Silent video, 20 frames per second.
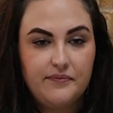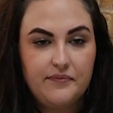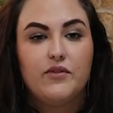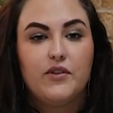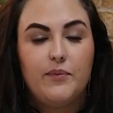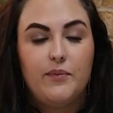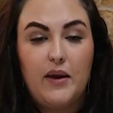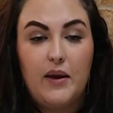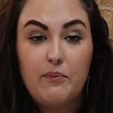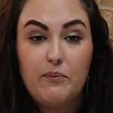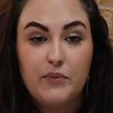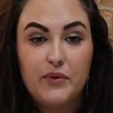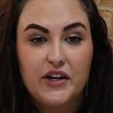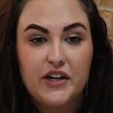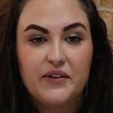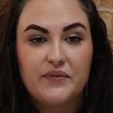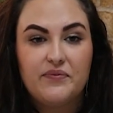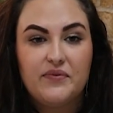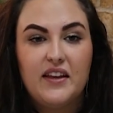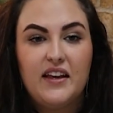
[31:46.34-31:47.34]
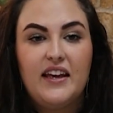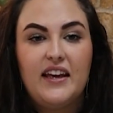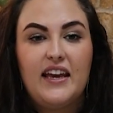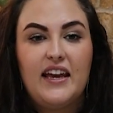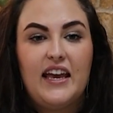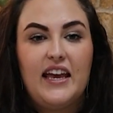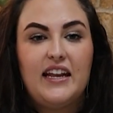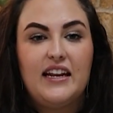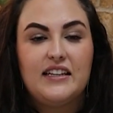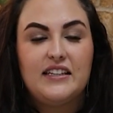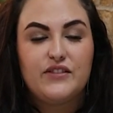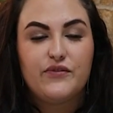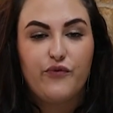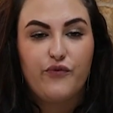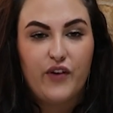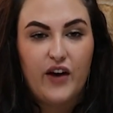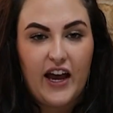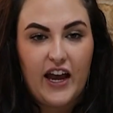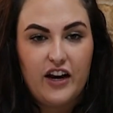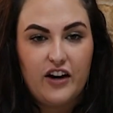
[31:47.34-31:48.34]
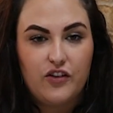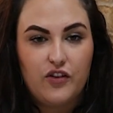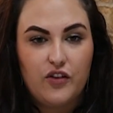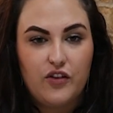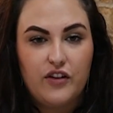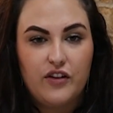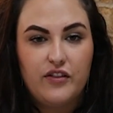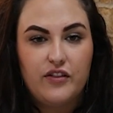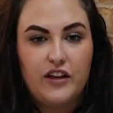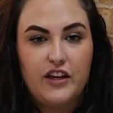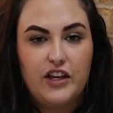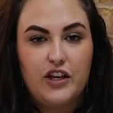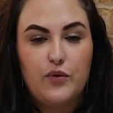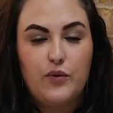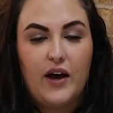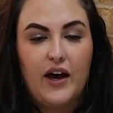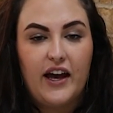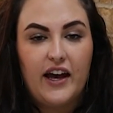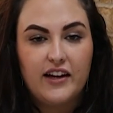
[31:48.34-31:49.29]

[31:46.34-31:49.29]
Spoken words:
Remember, it is vital that you